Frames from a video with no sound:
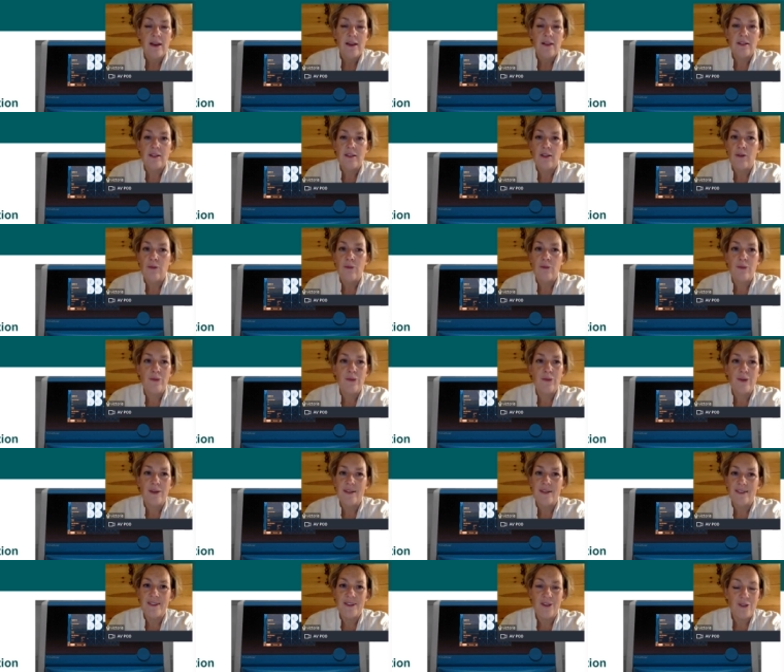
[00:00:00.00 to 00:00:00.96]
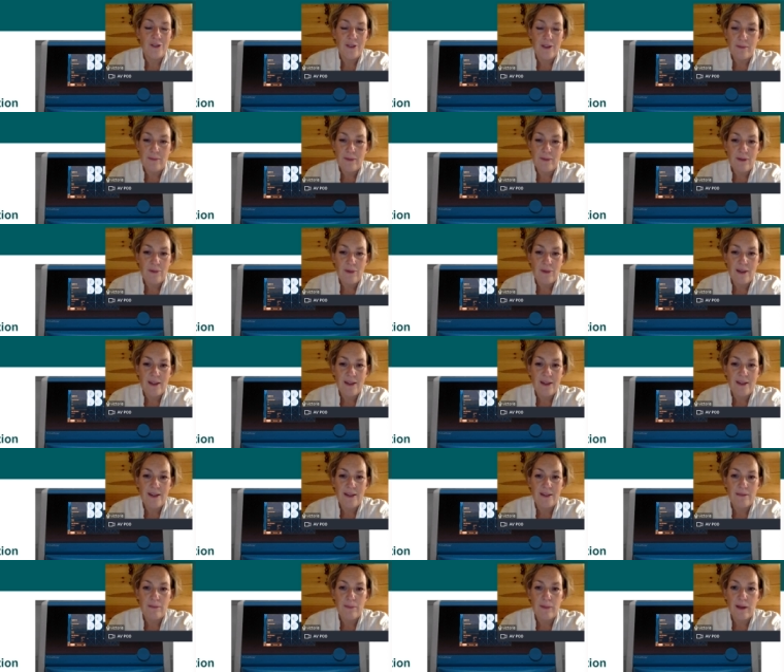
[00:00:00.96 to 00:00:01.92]
So it's not something we can
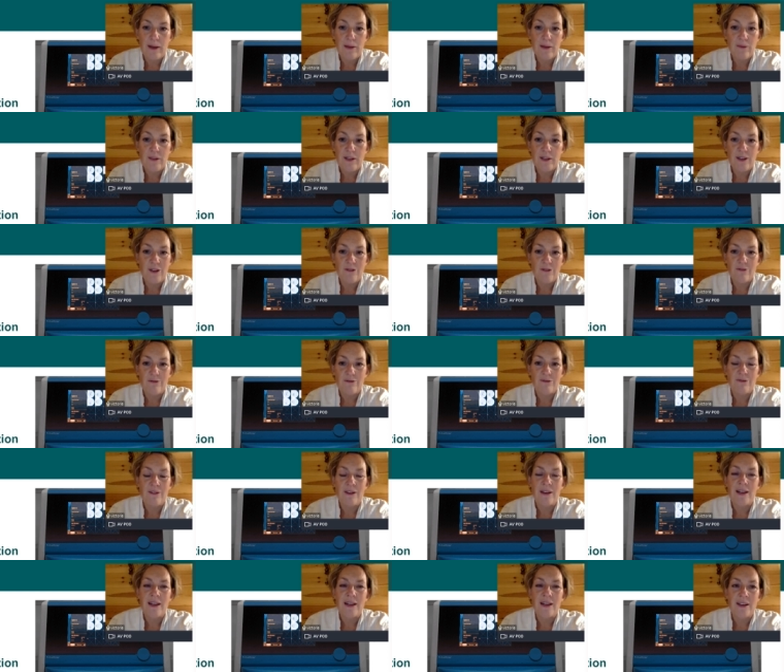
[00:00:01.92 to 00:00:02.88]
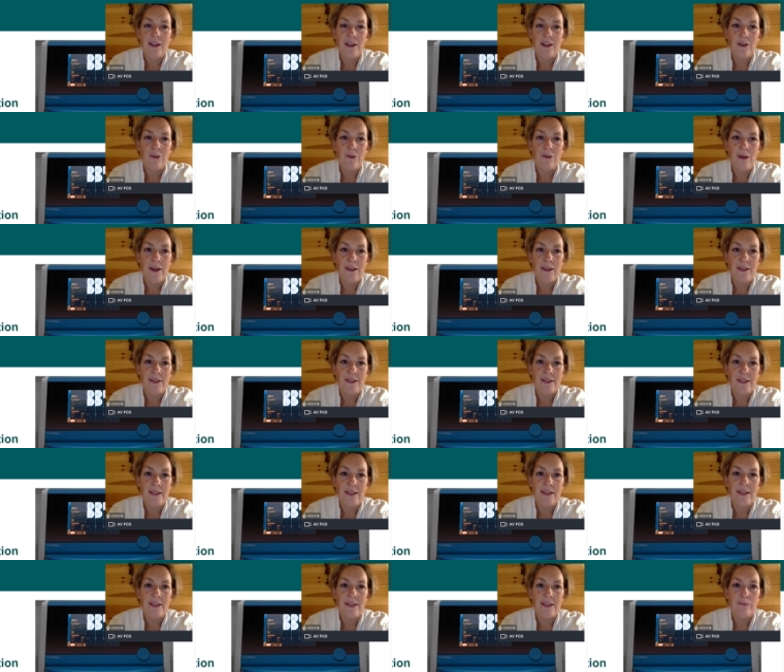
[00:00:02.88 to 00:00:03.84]
explain. We don't really know why this
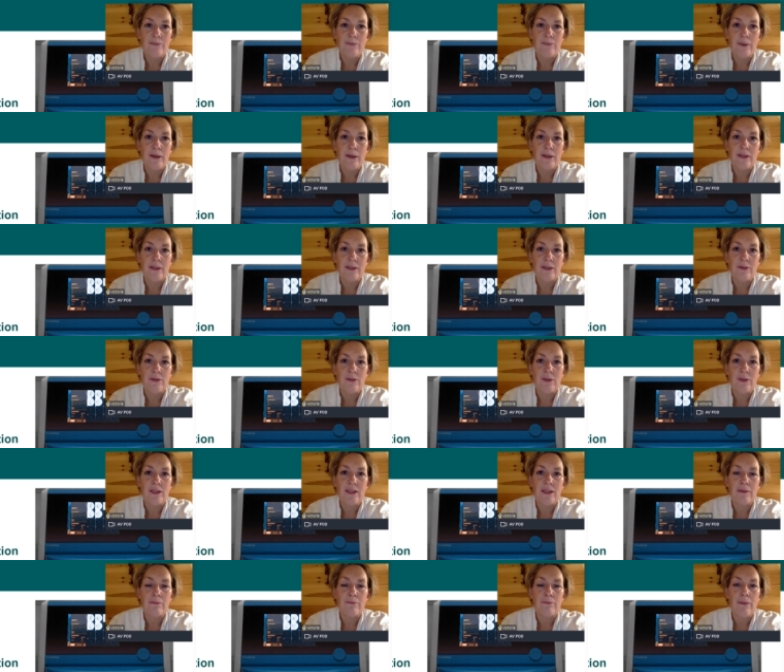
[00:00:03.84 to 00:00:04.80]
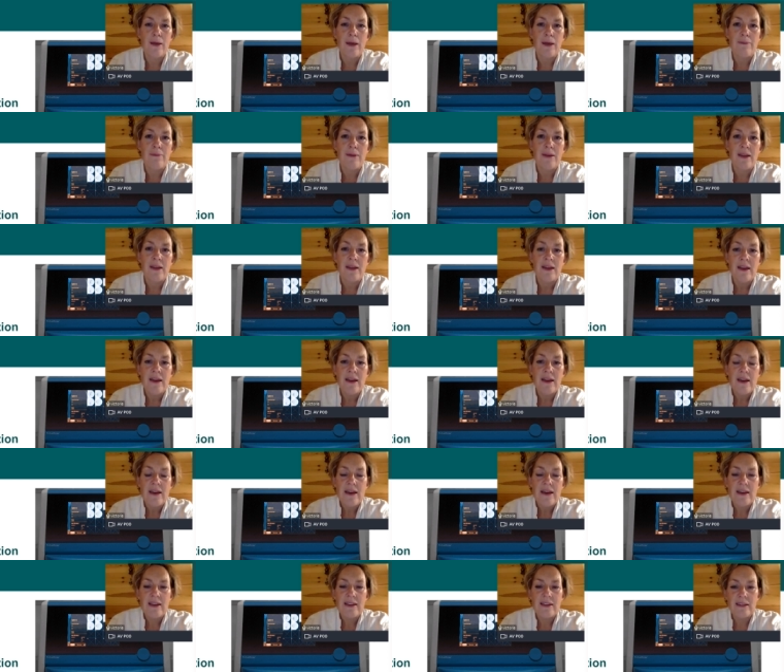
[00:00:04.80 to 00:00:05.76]
is, but we think maybe
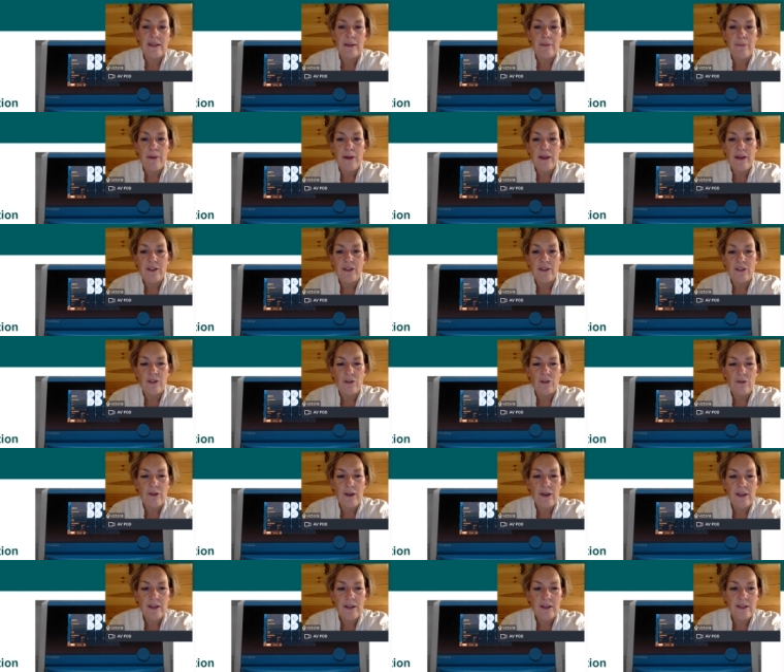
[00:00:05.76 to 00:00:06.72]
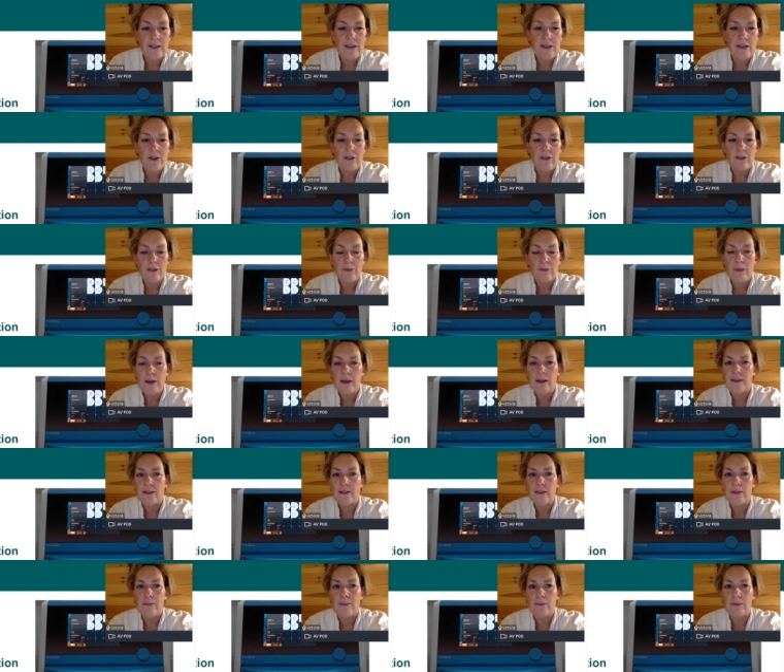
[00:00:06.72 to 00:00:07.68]
it's that patients already start to make
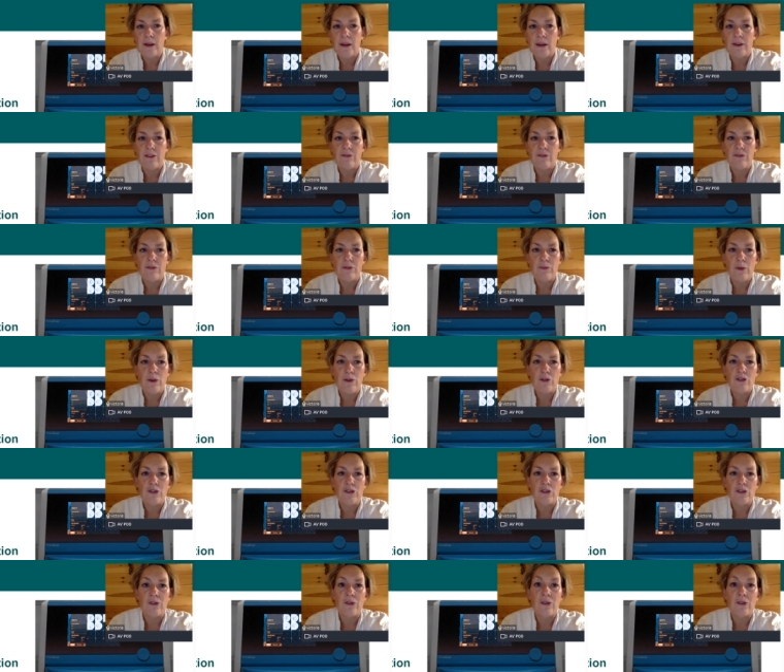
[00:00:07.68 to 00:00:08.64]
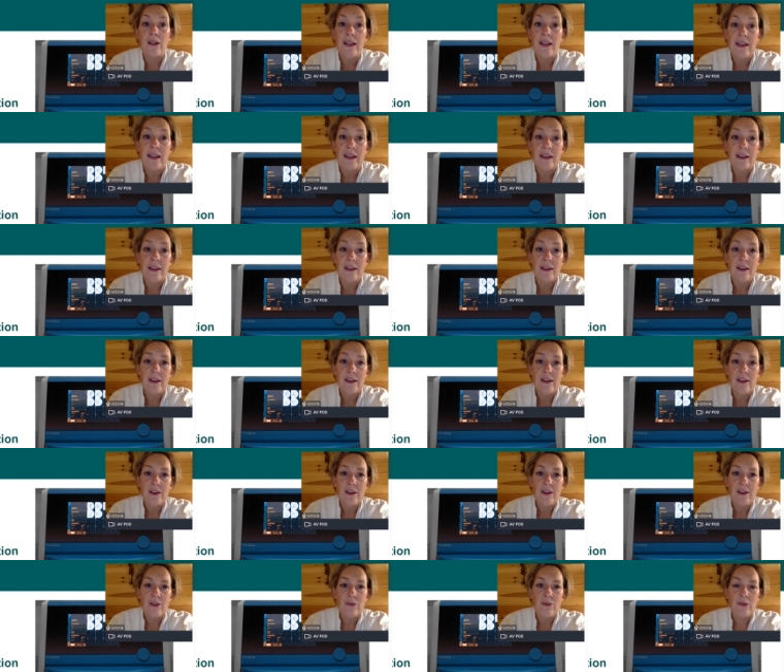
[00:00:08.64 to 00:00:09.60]
some kind of emotional link
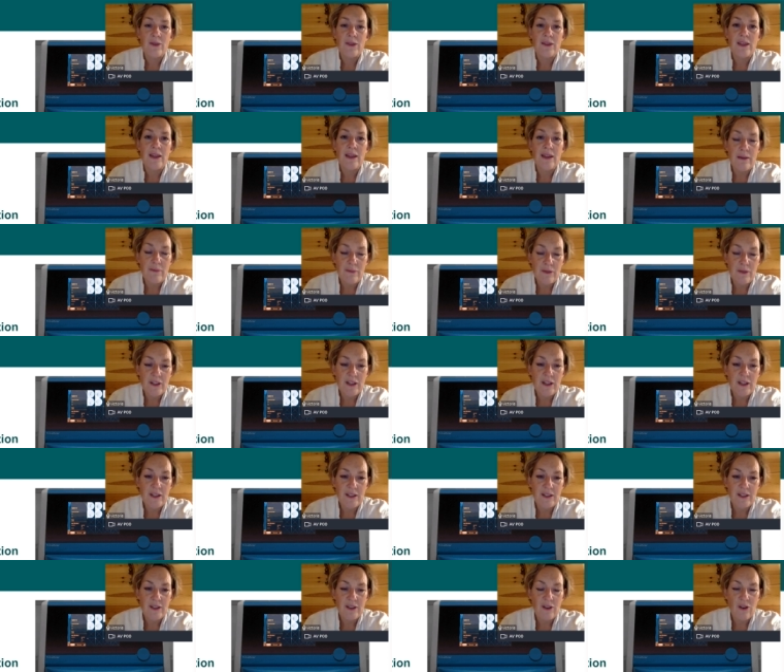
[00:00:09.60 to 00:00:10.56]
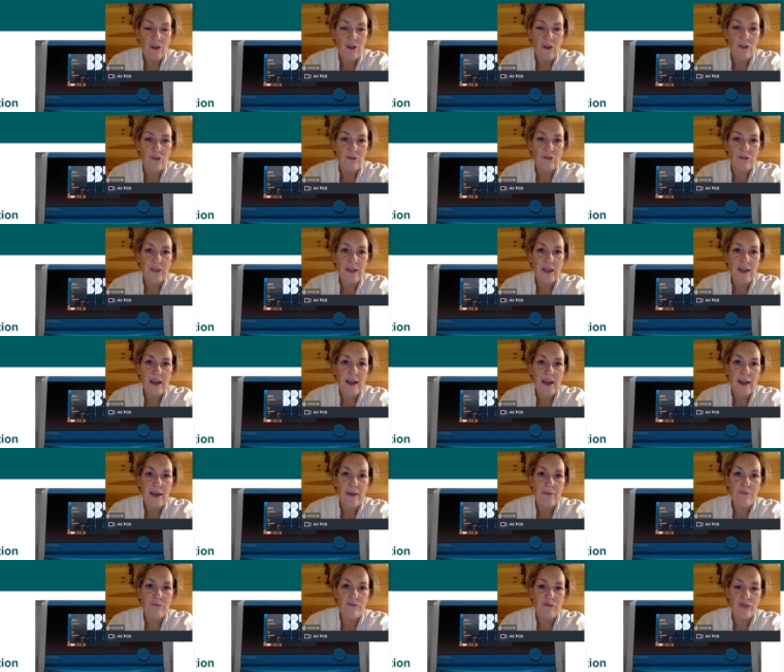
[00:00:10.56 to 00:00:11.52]
with the images of their
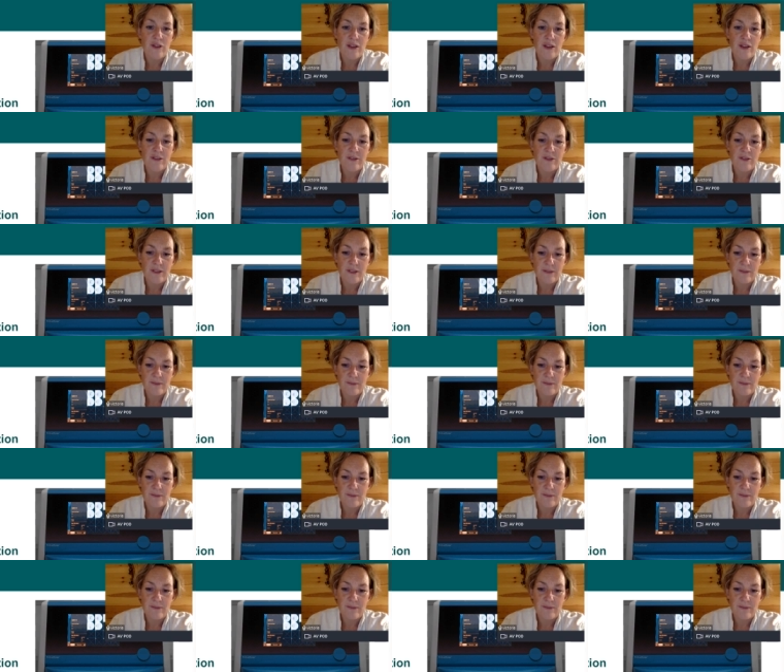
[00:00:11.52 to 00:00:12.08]
embryos.